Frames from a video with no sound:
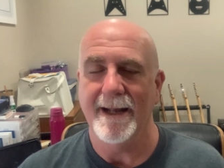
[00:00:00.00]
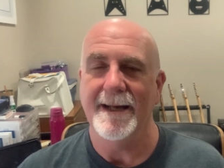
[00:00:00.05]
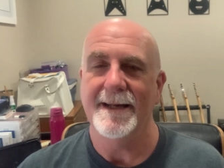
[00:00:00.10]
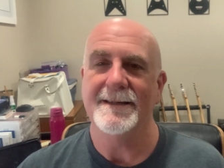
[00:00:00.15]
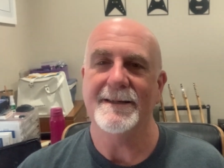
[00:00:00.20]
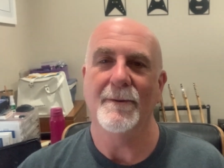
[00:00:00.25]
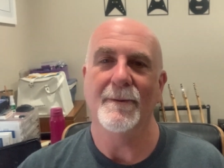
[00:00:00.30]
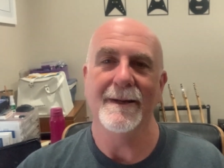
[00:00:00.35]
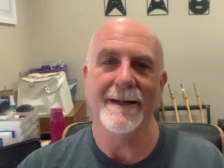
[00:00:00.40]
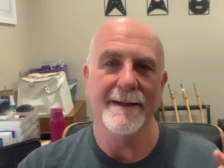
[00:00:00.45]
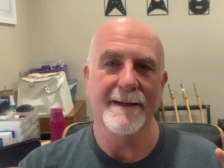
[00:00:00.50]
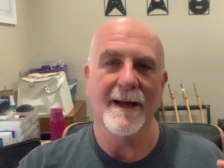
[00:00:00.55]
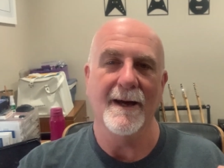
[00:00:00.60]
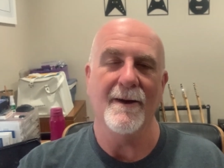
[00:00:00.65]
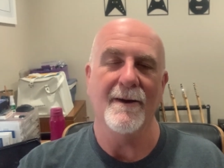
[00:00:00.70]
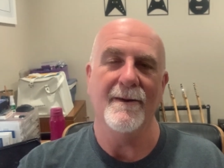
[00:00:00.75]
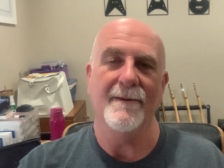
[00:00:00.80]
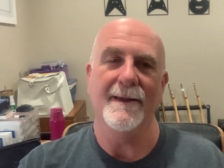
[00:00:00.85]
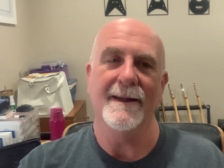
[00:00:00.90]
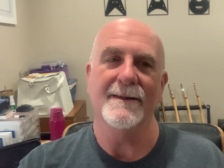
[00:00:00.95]
So we
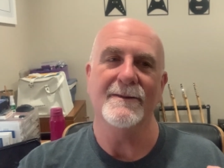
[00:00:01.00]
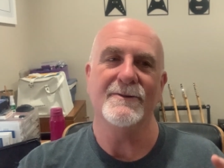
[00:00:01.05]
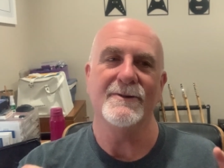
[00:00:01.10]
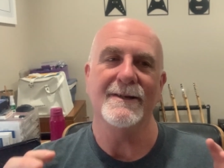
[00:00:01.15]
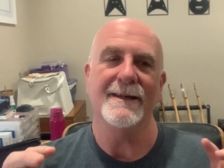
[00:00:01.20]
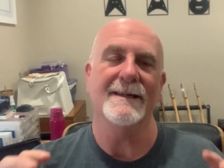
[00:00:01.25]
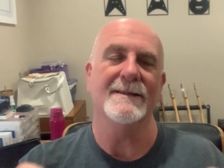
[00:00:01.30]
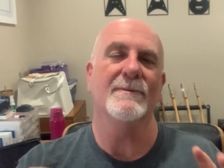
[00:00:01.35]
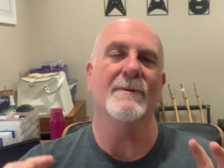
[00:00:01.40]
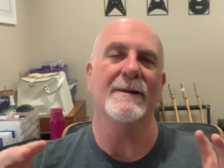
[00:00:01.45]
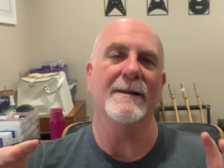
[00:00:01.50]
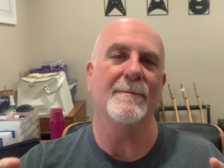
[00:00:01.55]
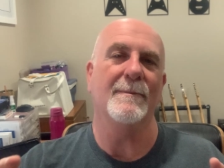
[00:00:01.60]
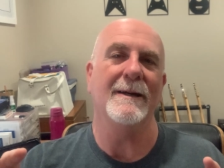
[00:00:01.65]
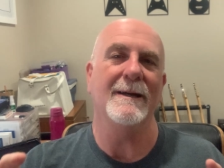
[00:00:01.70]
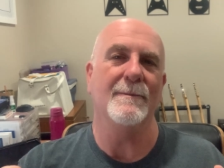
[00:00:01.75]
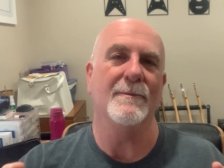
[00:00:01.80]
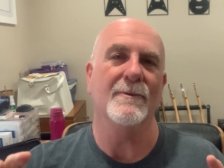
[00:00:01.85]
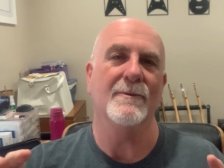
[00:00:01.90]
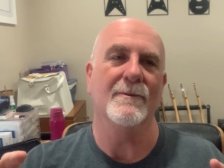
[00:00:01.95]
know that she doesn't want the
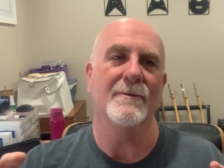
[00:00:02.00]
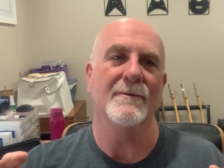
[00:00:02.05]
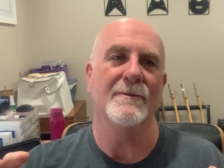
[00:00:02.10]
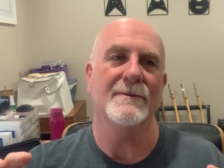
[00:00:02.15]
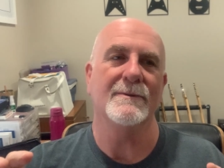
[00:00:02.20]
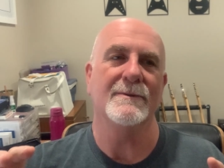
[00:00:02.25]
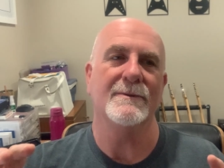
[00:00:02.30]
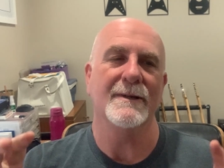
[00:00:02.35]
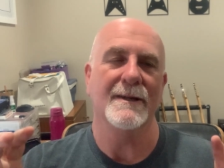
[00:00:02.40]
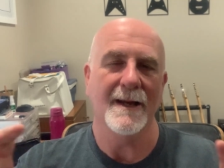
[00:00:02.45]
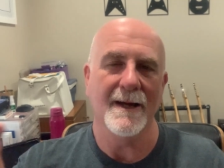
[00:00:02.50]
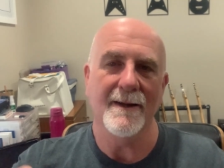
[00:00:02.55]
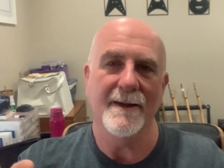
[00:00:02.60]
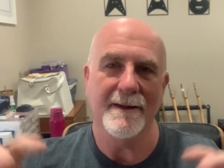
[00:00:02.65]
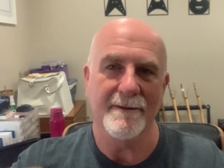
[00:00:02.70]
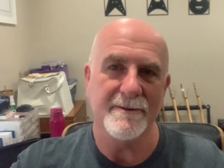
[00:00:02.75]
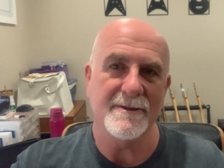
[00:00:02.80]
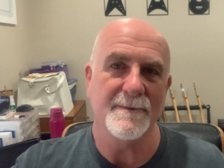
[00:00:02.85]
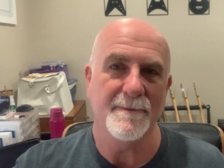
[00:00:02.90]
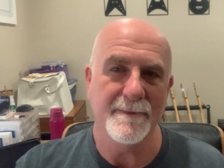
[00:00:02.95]
people to know
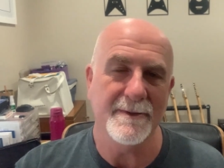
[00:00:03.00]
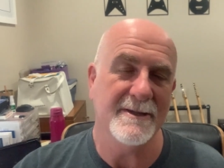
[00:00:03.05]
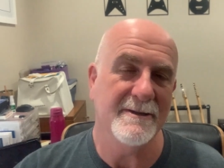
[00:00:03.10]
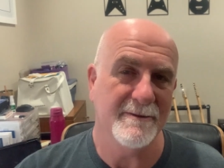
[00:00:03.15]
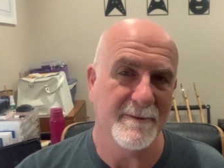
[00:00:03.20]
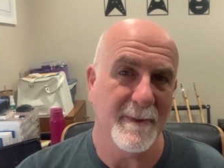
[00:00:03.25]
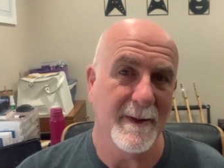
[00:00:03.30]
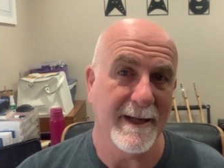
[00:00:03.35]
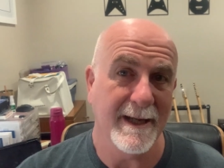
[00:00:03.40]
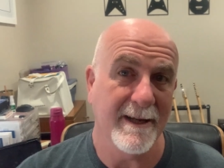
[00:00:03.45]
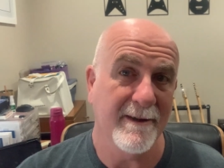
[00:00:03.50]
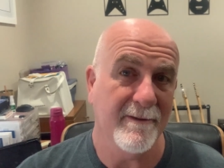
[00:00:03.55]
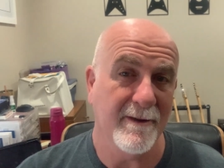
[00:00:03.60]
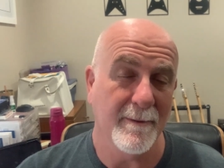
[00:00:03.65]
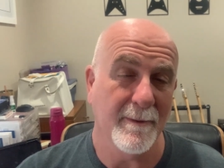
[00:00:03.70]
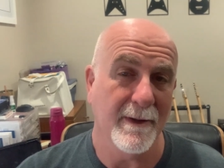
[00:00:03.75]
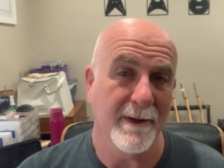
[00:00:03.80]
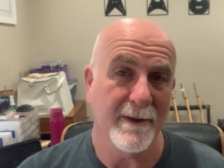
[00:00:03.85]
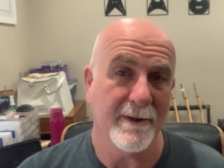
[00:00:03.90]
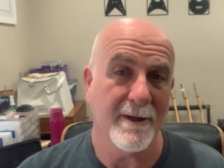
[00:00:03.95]
that she was being interviewed
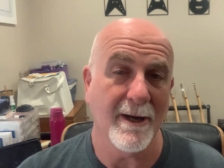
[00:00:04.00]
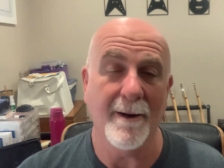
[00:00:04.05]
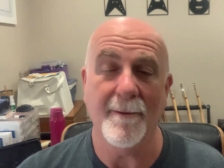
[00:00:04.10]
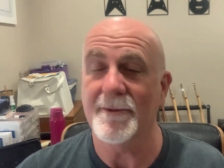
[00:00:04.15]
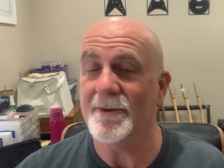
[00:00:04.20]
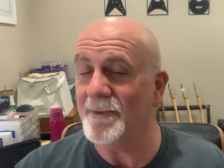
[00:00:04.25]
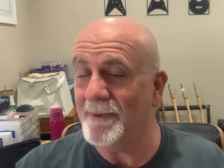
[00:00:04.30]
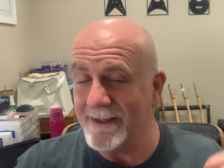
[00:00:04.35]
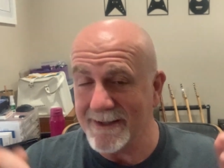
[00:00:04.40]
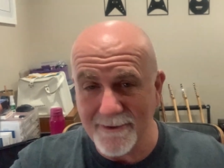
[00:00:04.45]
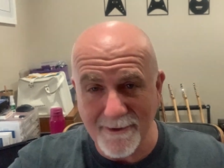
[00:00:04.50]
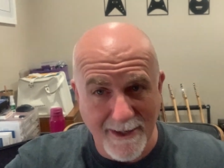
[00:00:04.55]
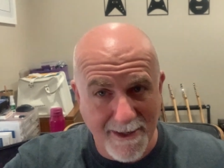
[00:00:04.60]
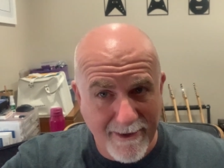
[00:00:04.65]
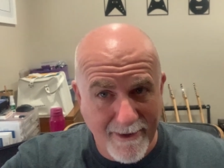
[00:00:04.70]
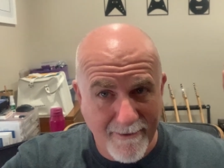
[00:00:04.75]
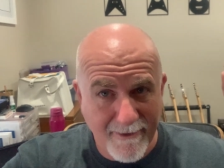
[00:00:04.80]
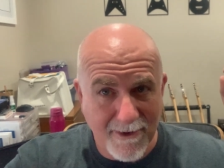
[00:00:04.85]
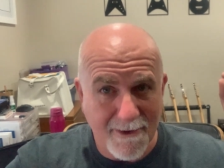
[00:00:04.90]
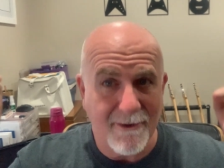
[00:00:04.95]
by the cops. We still don't
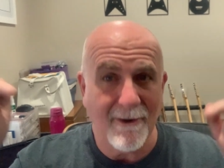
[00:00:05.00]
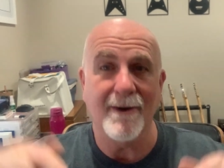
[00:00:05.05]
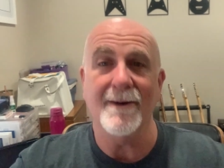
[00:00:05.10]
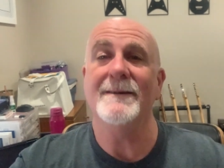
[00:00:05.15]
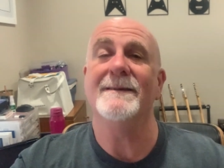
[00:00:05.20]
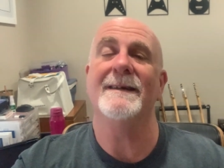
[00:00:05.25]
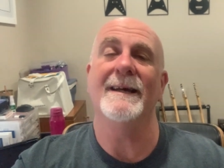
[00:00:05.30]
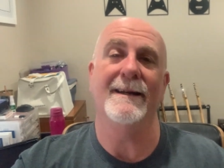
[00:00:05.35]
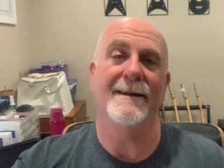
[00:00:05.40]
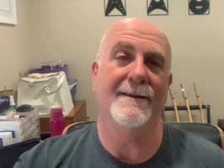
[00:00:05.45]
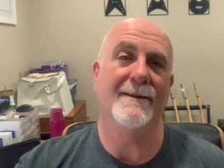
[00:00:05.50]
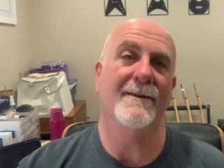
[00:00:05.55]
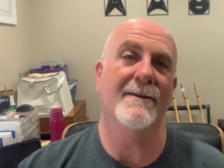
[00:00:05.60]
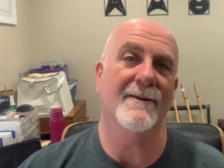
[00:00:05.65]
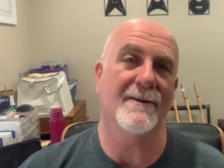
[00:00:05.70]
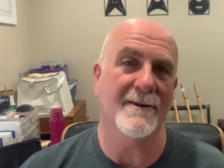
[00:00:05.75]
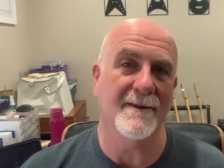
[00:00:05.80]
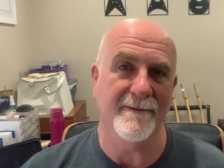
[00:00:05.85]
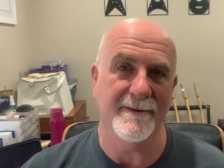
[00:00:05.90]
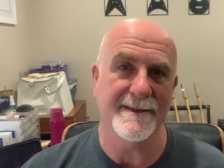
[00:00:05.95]
know the content of the
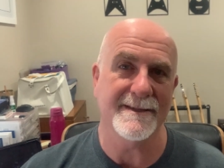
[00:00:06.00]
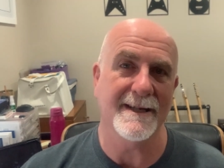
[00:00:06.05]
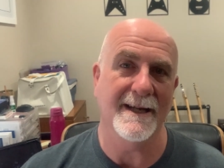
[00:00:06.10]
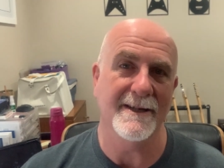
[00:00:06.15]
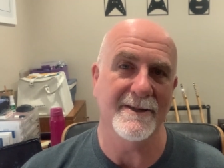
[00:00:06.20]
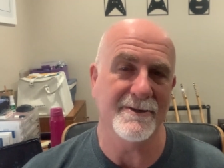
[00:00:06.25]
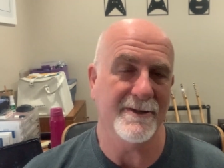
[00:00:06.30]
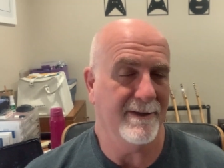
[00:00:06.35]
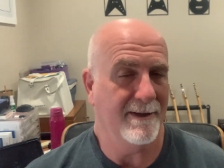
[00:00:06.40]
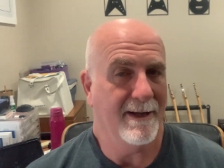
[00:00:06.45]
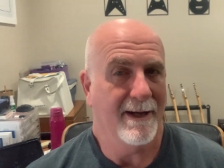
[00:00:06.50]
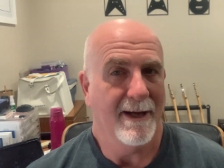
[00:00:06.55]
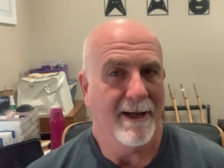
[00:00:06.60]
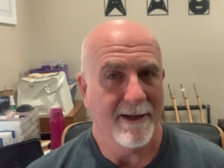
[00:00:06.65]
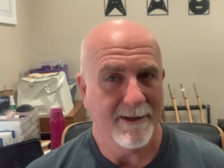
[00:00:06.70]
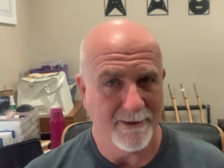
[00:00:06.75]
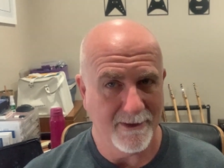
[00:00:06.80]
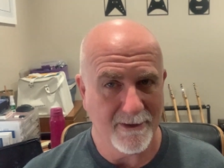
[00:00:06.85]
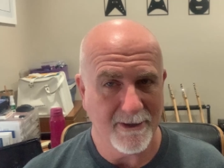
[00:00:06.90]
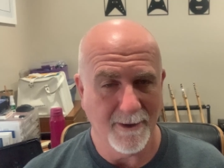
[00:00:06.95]
conversation
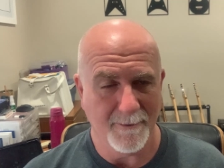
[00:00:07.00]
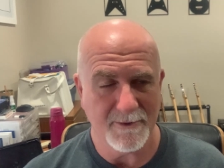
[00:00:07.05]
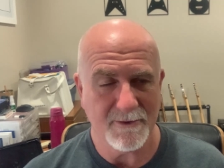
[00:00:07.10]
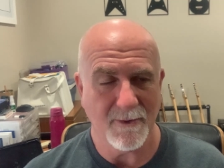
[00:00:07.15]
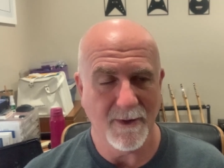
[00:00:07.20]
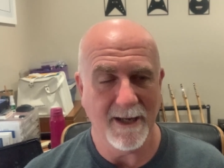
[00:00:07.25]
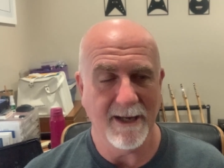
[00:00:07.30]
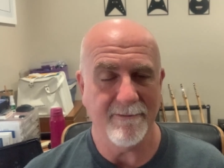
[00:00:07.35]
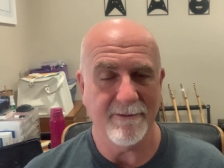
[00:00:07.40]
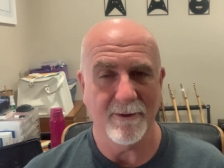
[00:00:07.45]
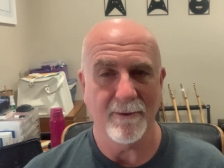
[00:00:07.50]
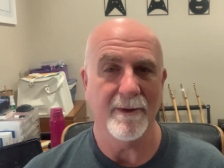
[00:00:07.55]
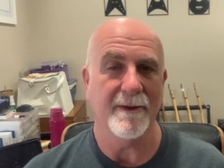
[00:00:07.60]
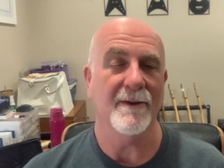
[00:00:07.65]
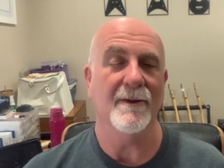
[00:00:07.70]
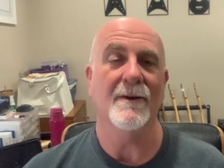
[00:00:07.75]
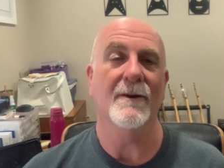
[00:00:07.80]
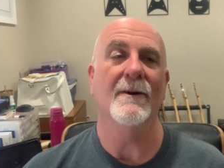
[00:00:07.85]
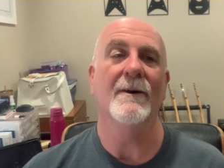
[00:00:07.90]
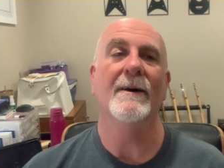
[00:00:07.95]
the cops were having with
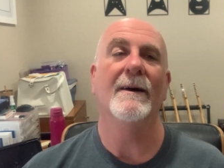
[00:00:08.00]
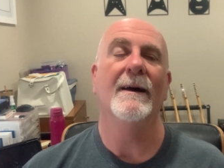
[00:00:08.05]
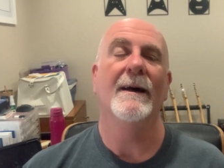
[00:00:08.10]
her.